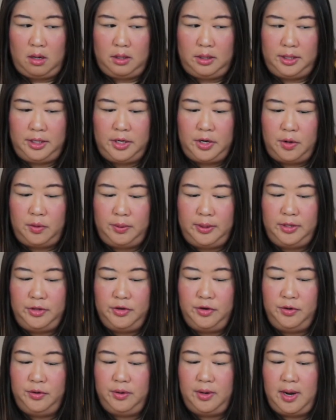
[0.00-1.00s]
you know,
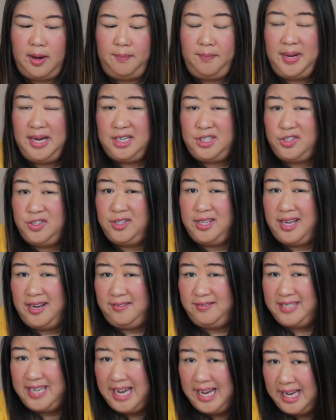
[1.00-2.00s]
either a picture that
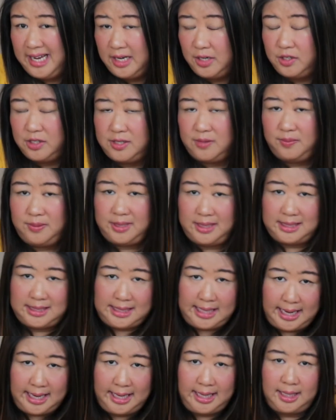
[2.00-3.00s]
I've taken or someone has
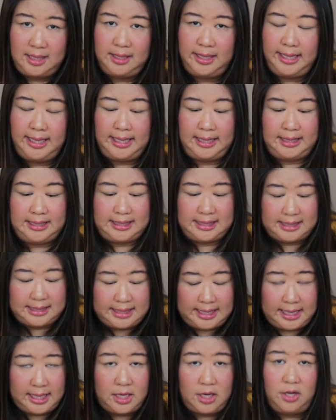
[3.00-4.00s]
taken, like I could
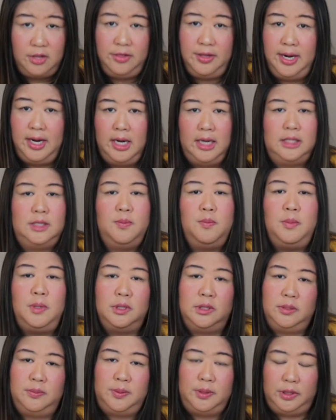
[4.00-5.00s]
stick it on there. It's
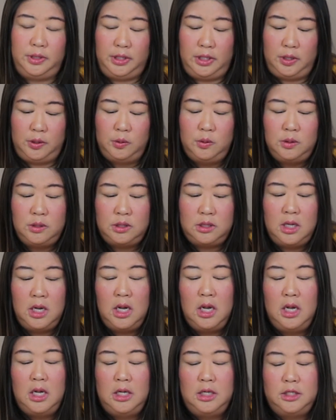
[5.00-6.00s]
multiple use.
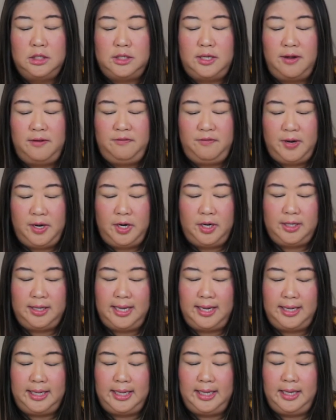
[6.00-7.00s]
So I figured
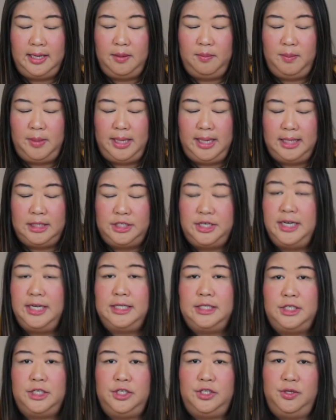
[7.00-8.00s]
that can give me a
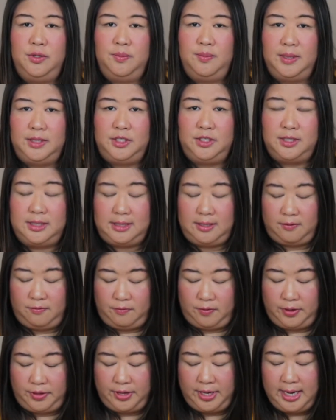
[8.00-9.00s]
chance to do a bunch of stuff
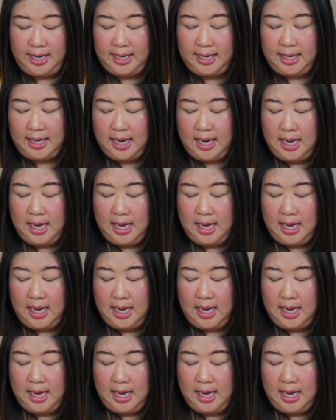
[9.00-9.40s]
with it.